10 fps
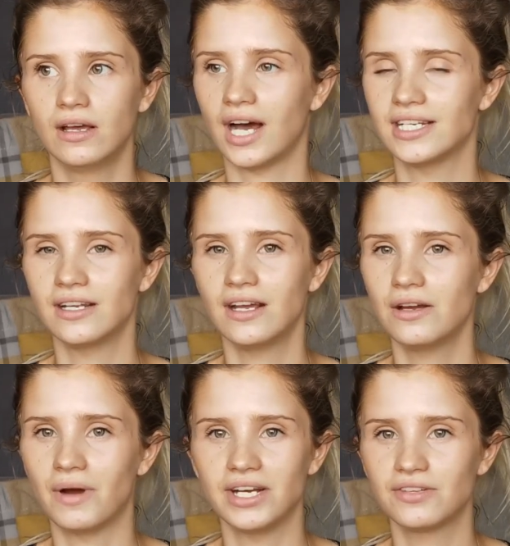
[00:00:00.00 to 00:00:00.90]
I don't
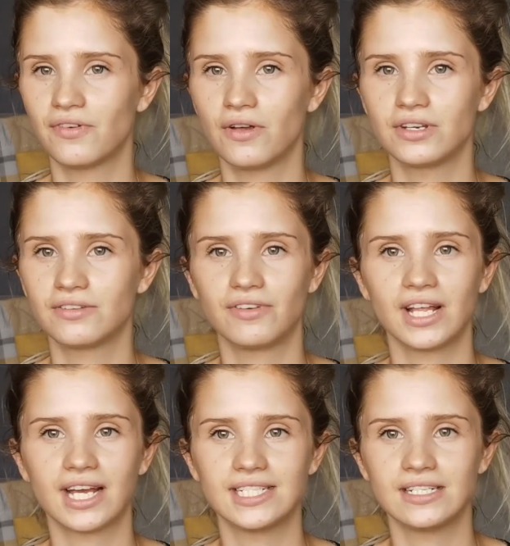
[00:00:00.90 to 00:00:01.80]
know, I just feel
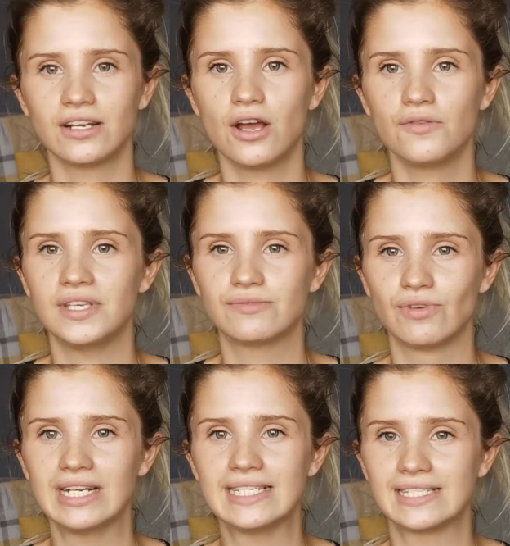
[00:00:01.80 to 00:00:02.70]
like I didn't know these
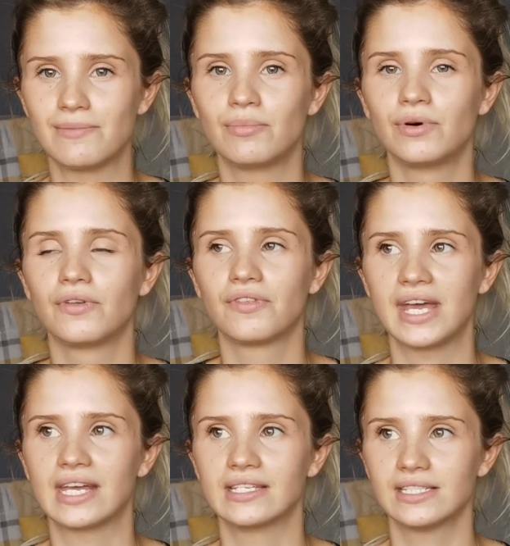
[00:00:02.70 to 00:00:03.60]
really simple
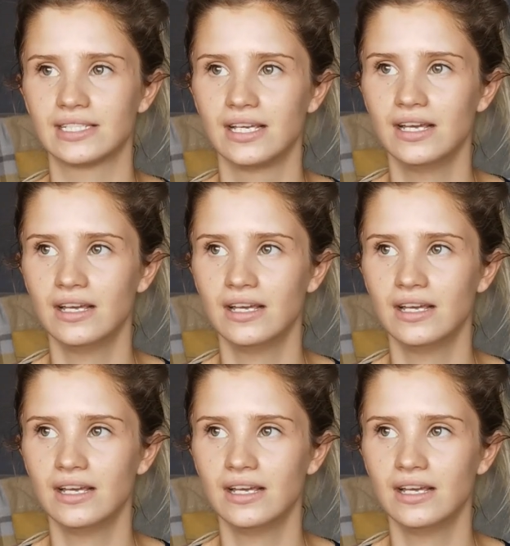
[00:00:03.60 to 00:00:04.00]
things